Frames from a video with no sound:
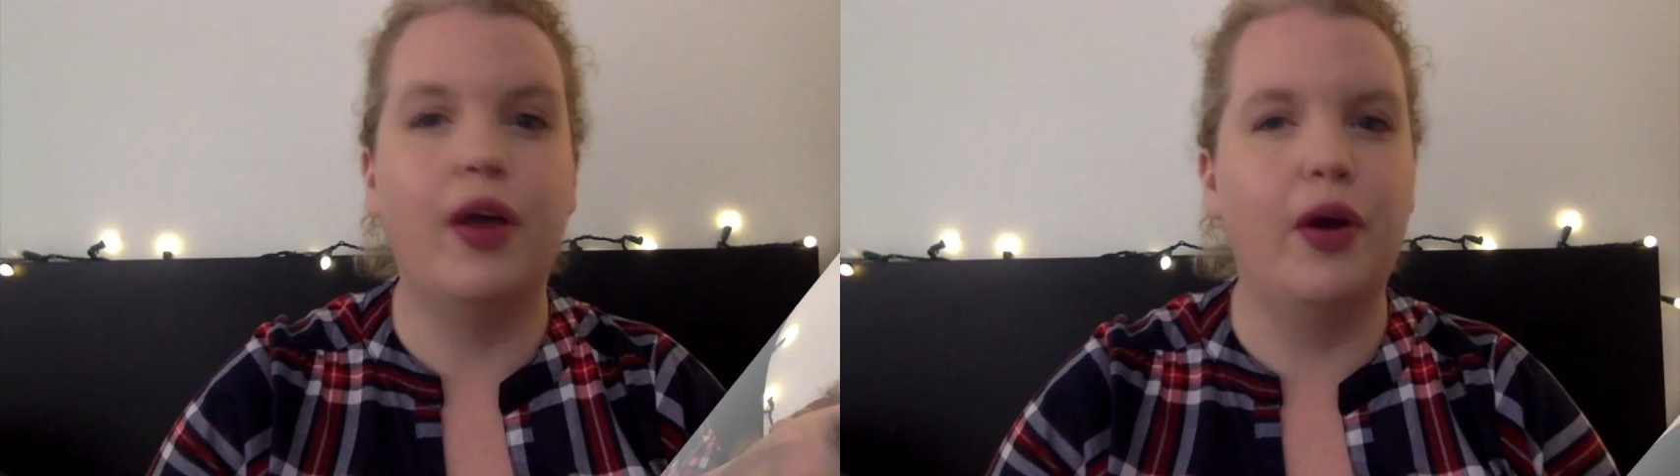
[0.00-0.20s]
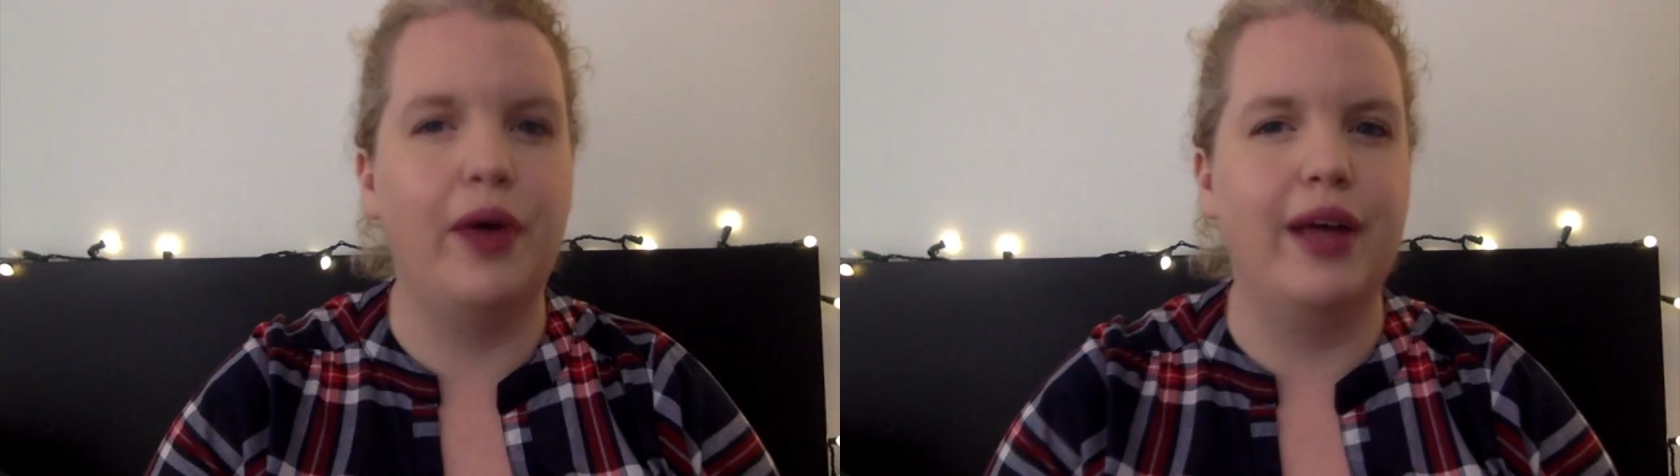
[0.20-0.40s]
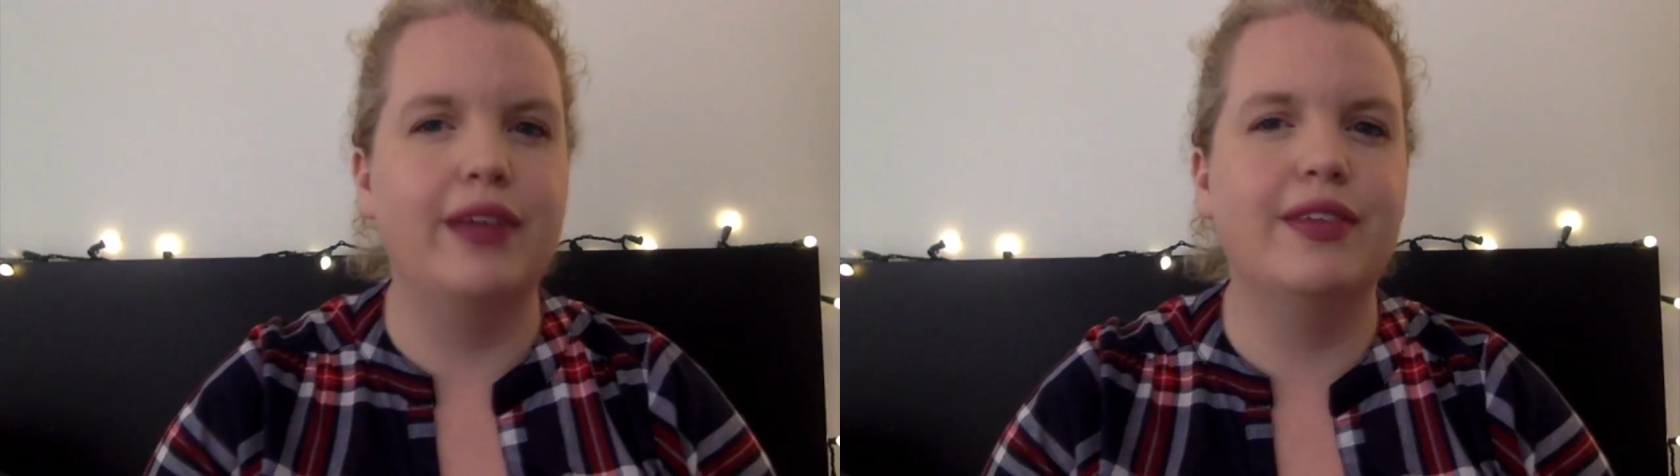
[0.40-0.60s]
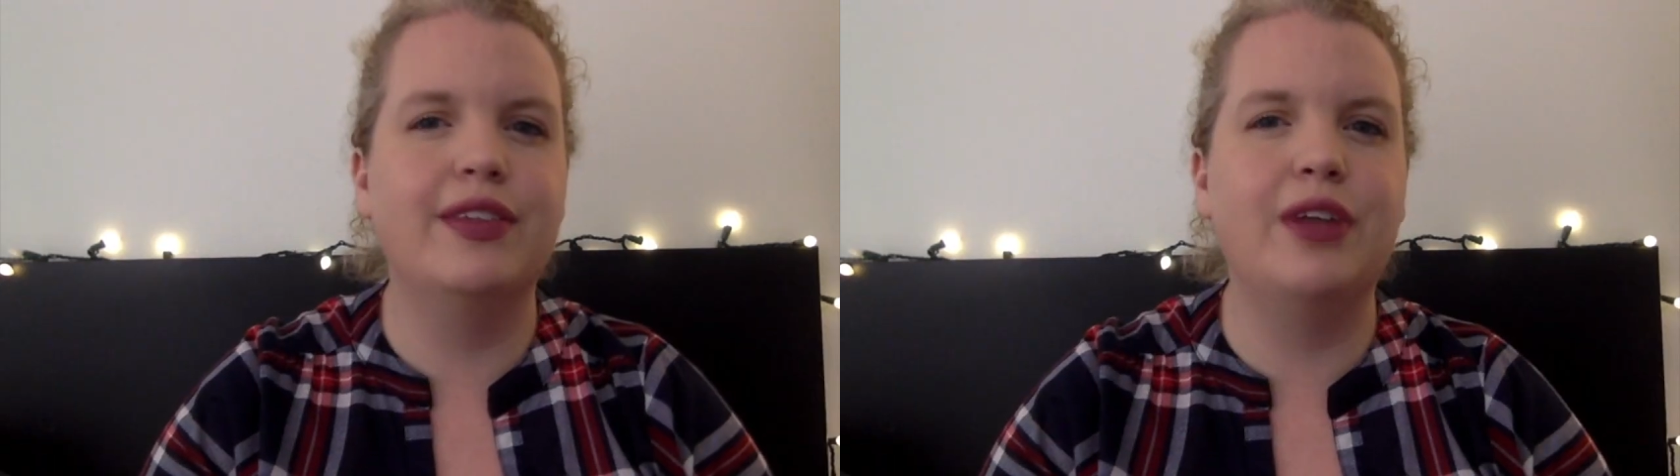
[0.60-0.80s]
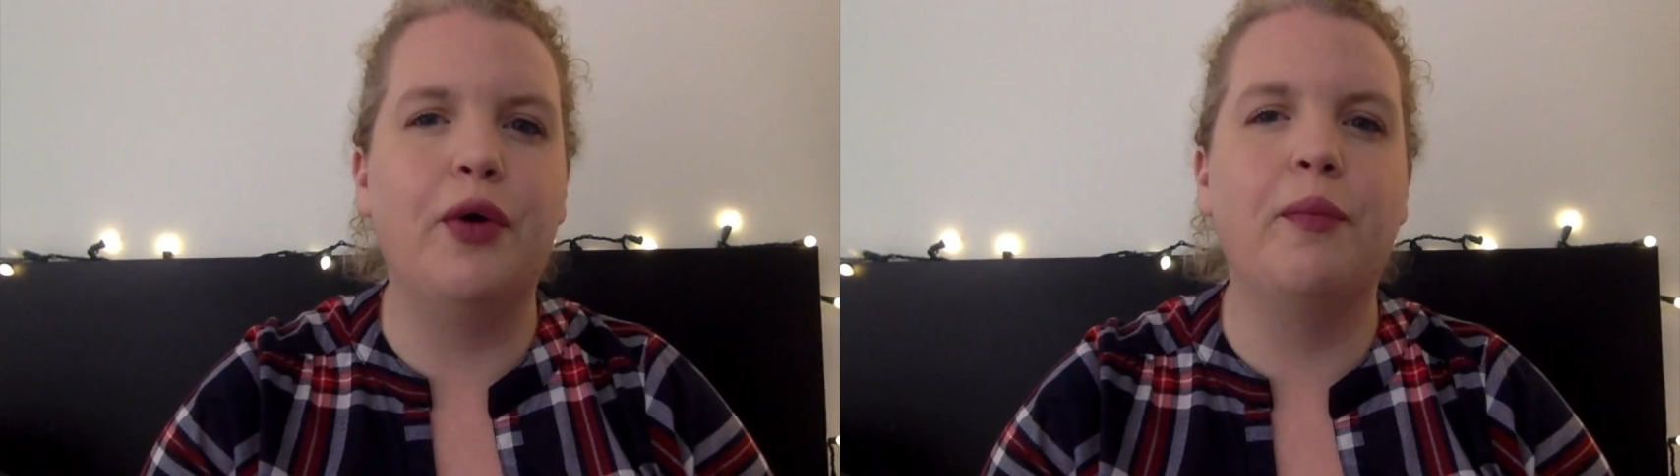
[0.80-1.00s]
Okay,
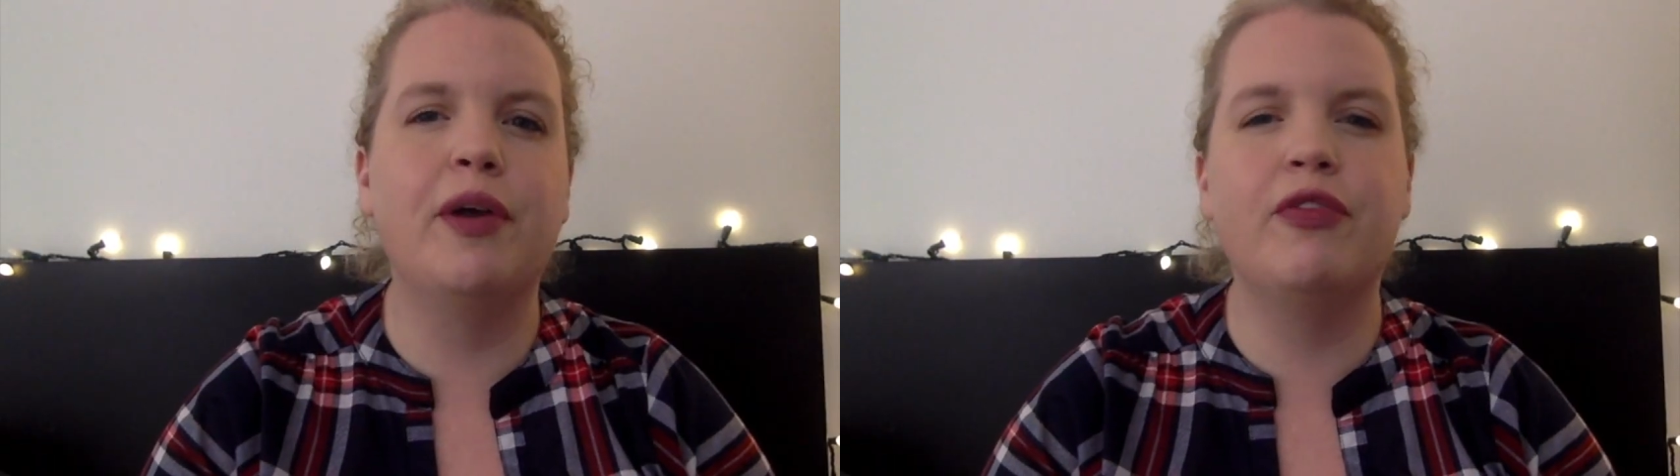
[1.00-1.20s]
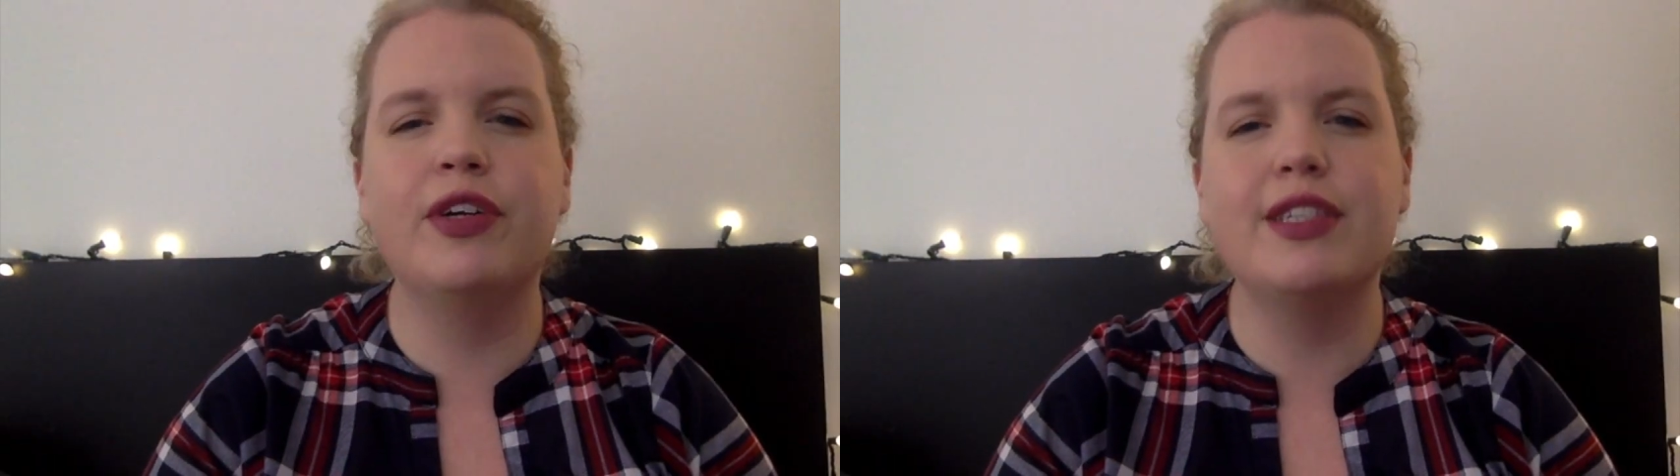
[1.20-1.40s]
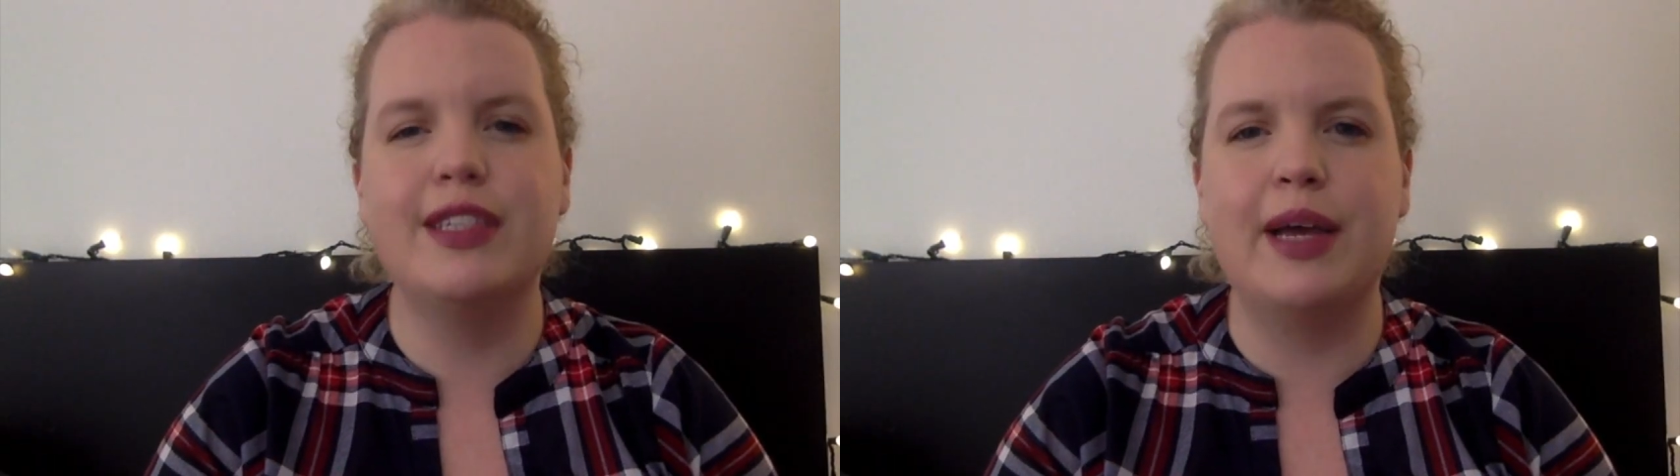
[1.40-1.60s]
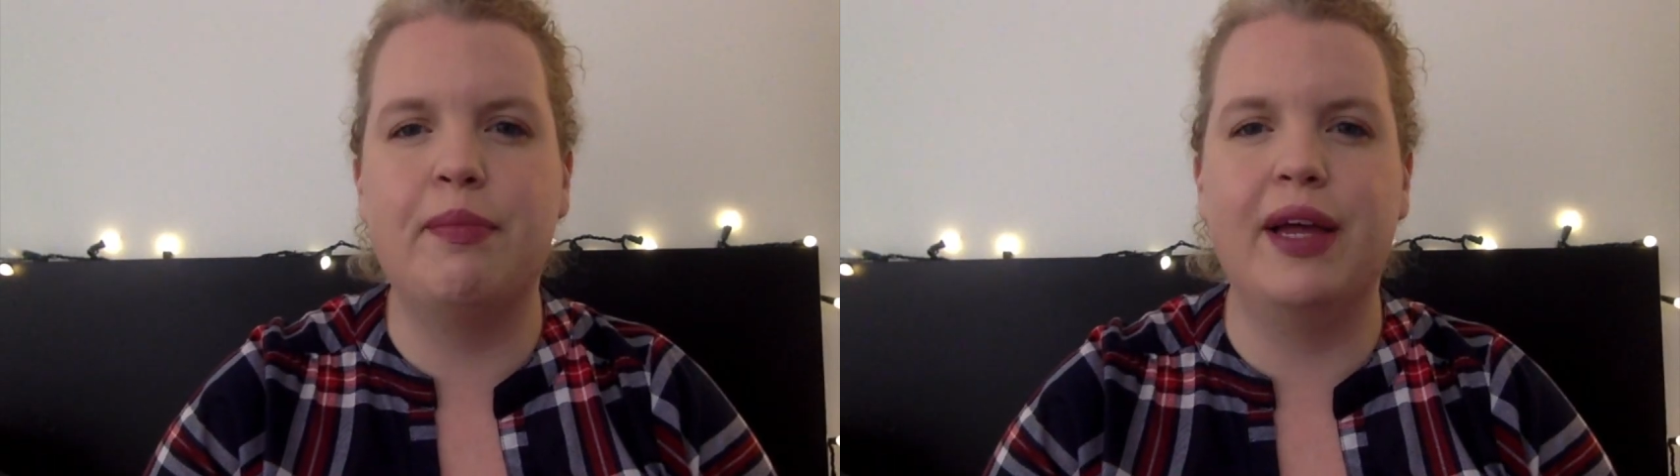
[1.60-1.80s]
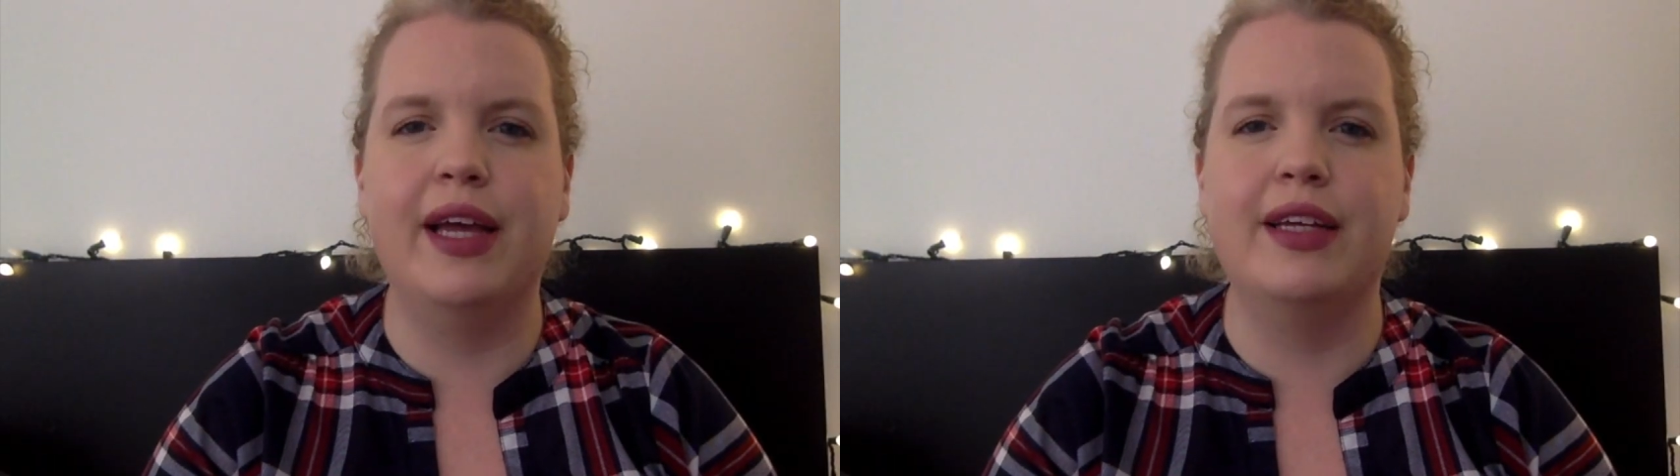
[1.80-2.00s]
so my first
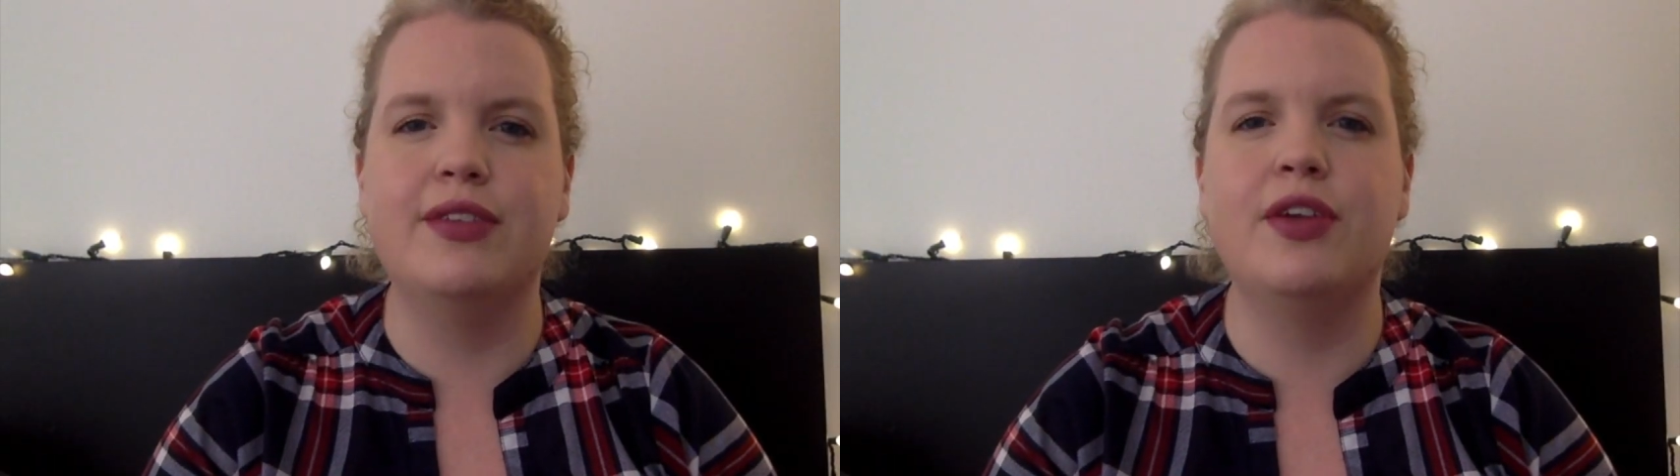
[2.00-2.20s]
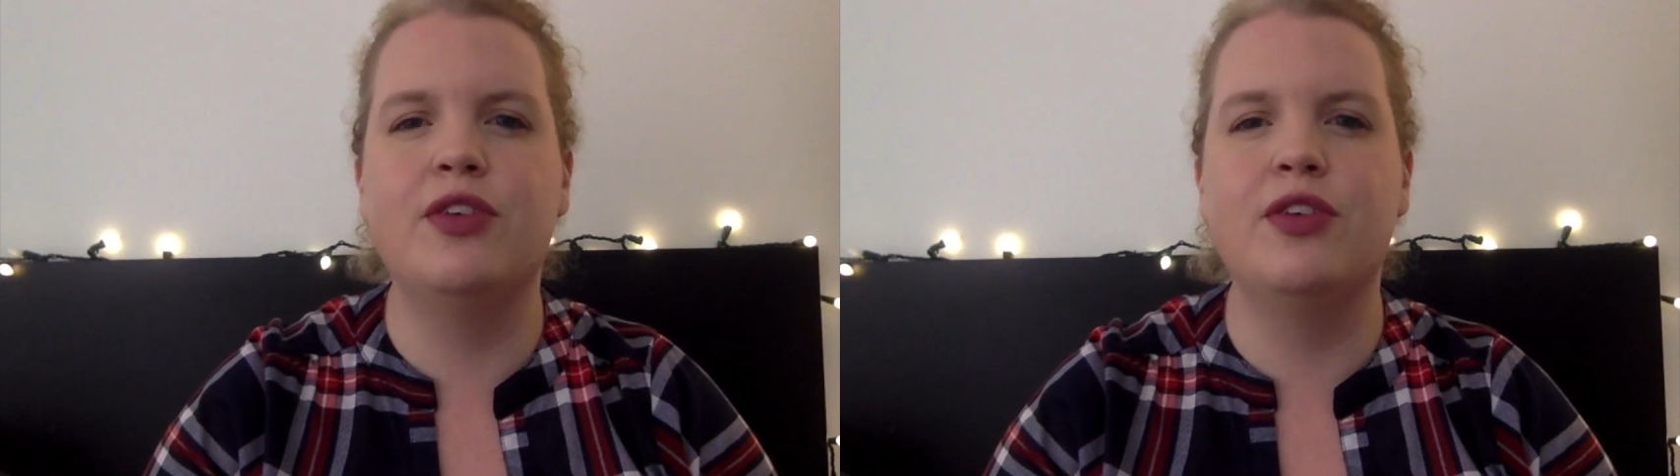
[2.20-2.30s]
tip is